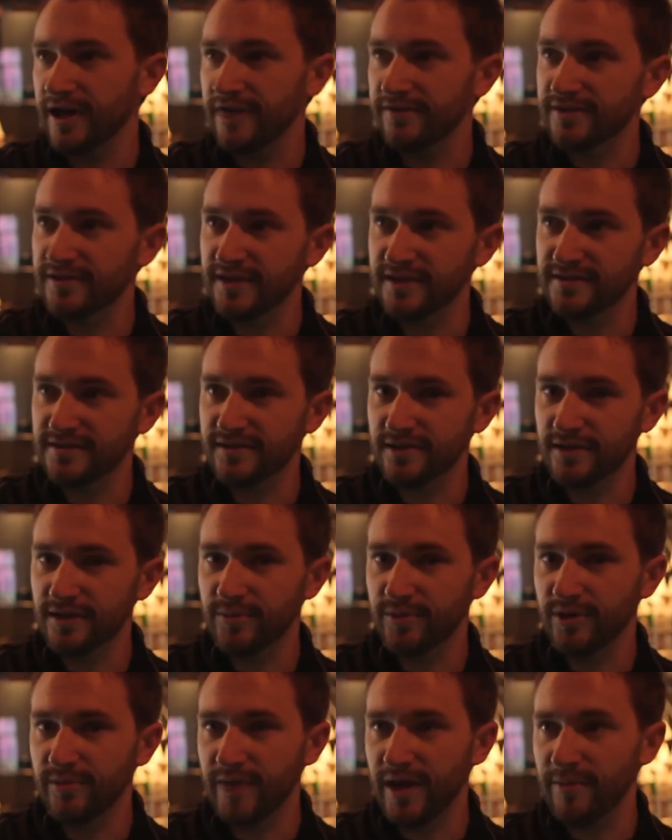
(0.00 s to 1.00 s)
have to
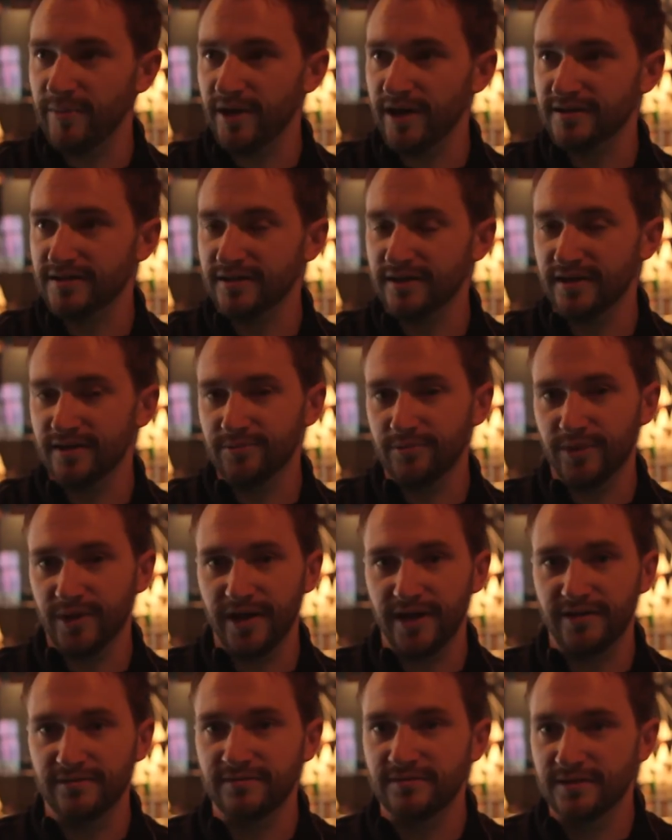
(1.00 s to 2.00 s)
necessarily put a matte box on it,
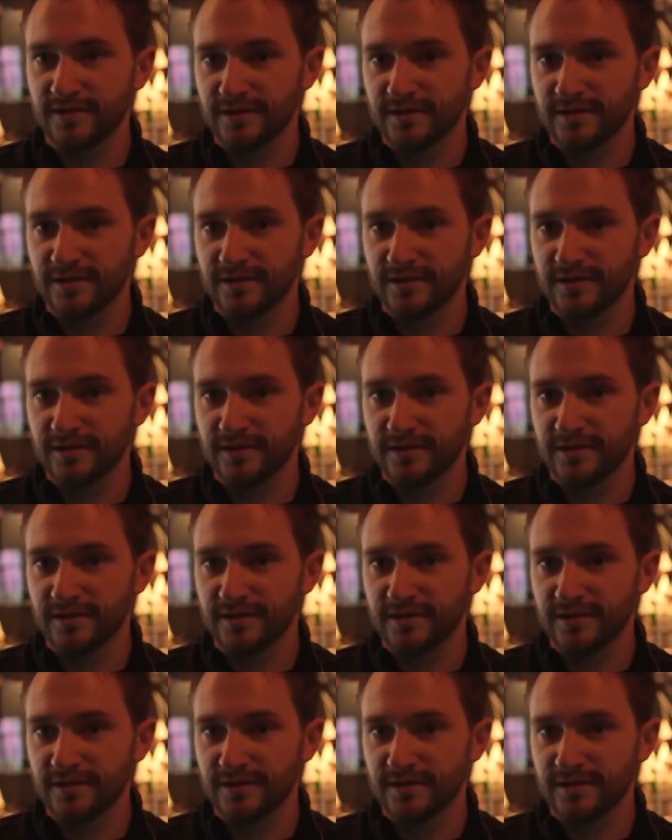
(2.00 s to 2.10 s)
but